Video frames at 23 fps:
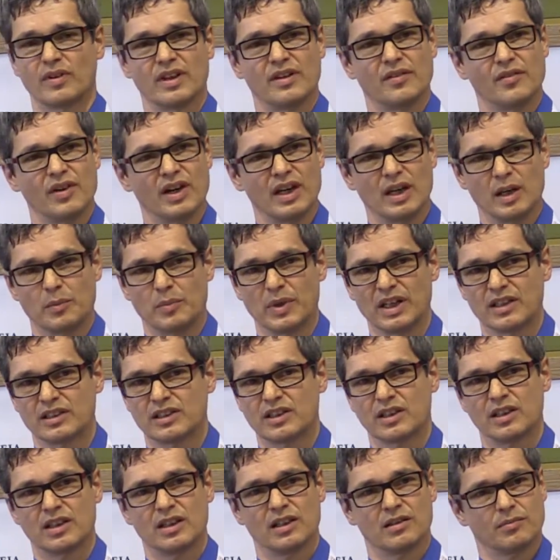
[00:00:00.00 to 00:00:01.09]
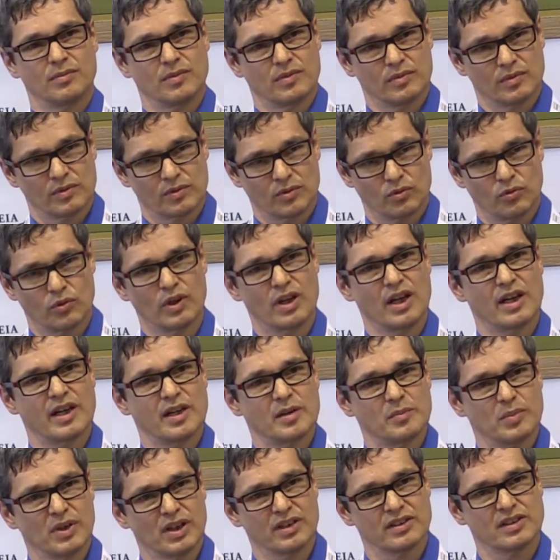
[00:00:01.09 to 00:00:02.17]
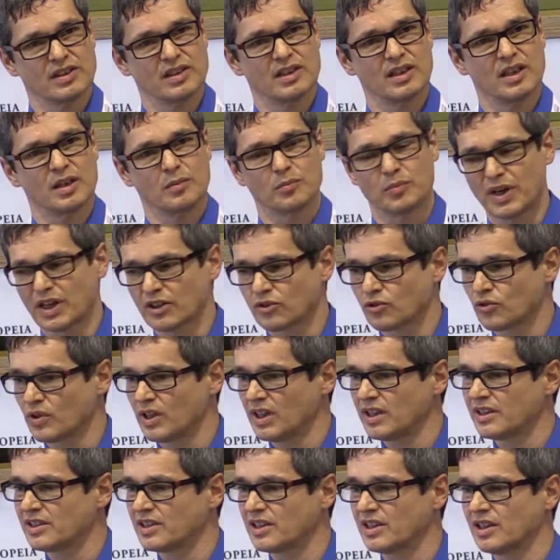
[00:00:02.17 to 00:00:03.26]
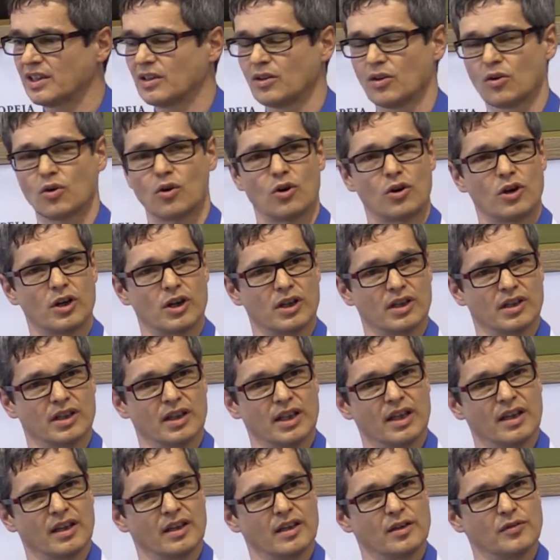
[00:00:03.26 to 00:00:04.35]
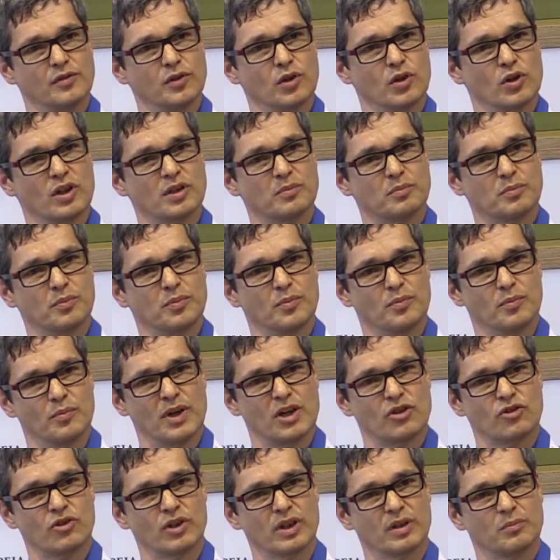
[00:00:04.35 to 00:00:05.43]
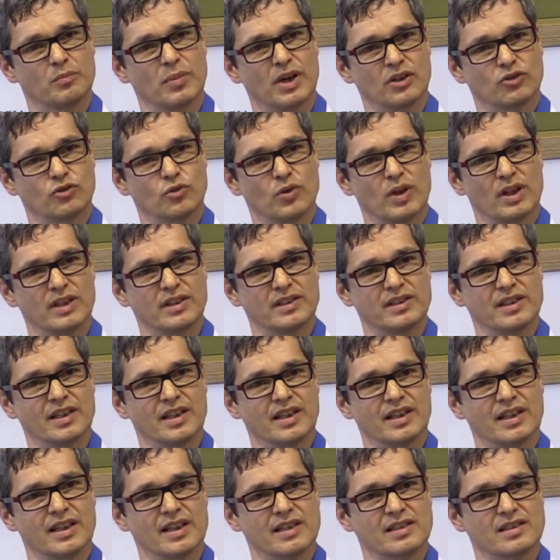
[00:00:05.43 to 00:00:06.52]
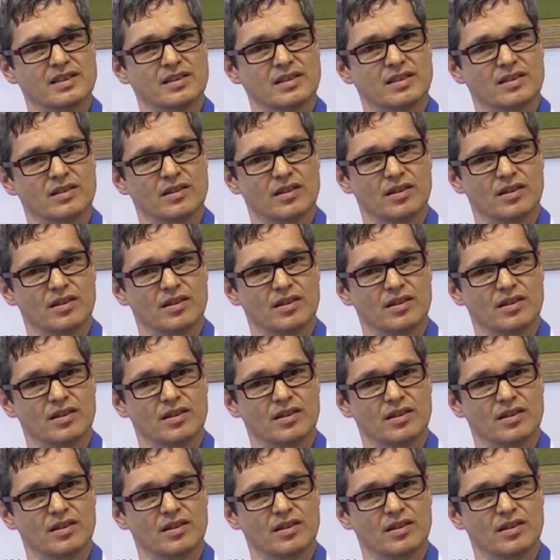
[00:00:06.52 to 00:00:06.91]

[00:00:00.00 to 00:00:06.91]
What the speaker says: availability, reliability, and punctuality, or if you're not measuring punctuality against